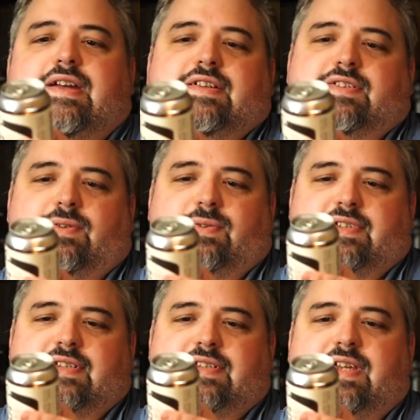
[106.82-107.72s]
So it
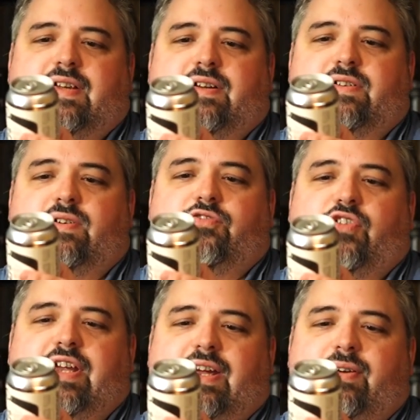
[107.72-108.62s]
says here, don't
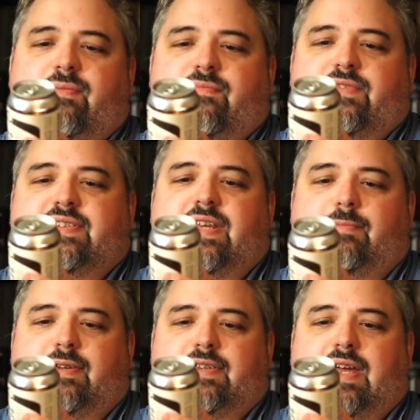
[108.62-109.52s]
freak out,
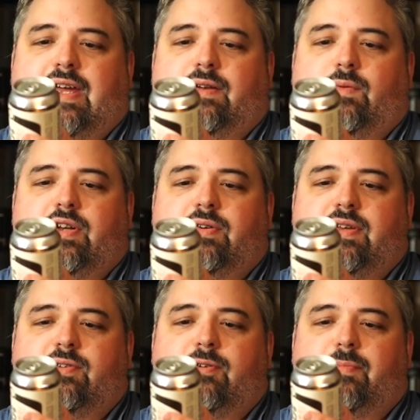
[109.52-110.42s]
sediment, and what you
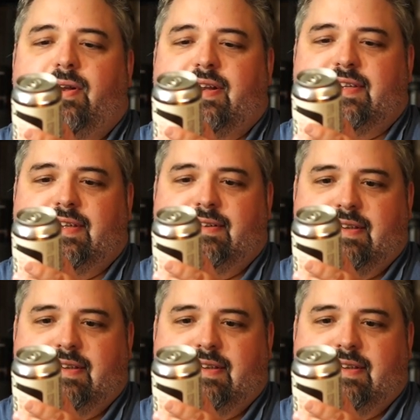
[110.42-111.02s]
can do about it.